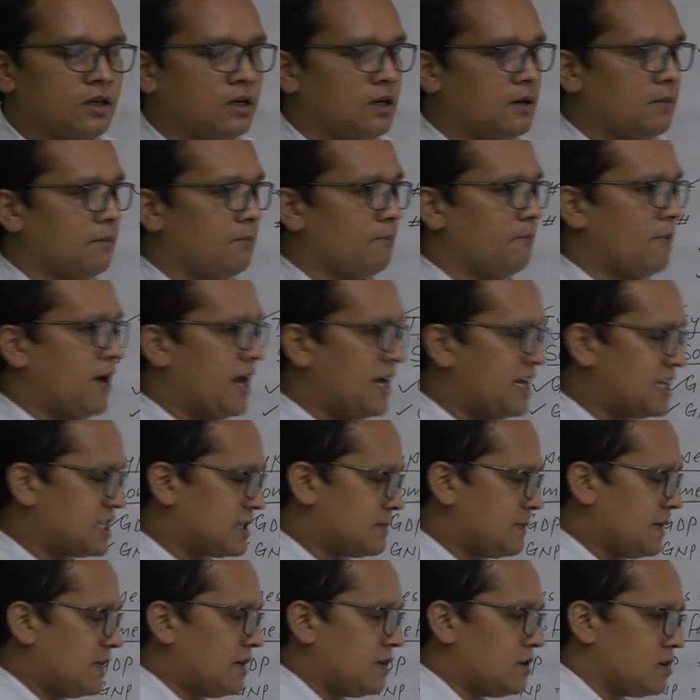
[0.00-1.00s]

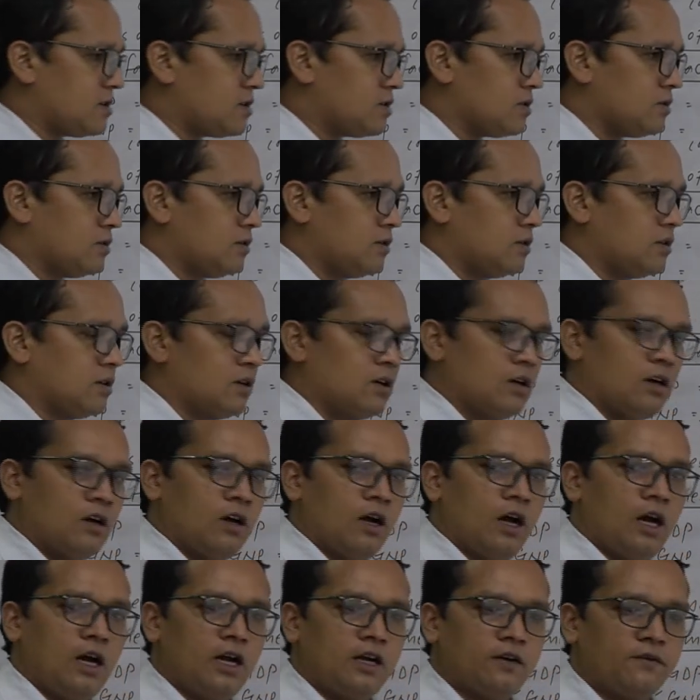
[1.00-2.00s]
management also,
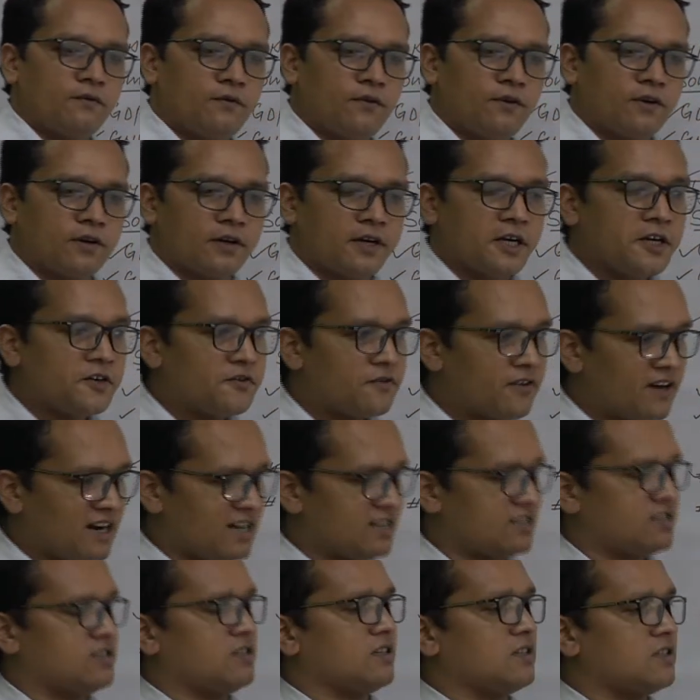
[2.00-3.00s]
and for
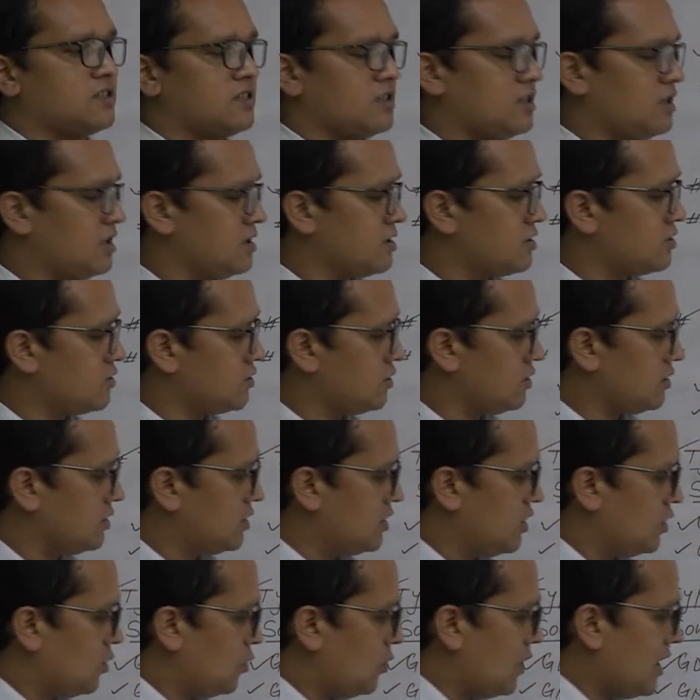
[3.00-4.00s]
infrastructure also.
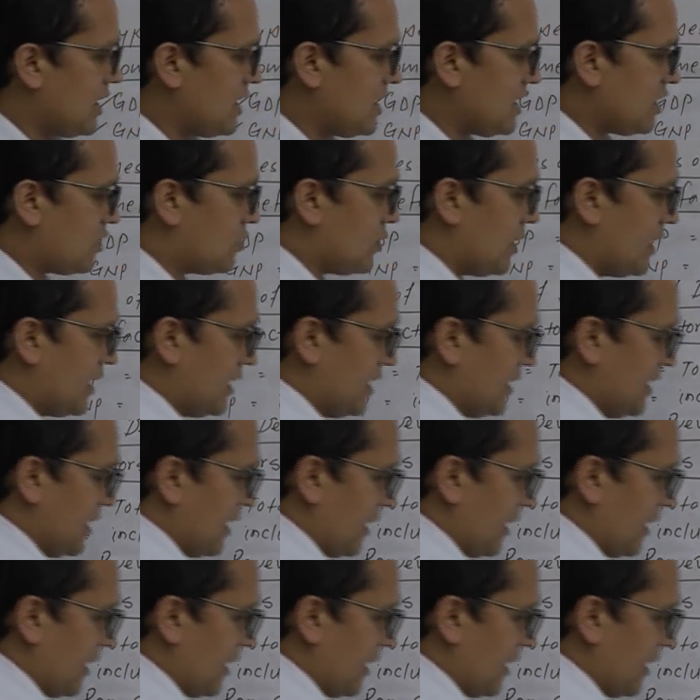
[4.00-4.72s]
What required?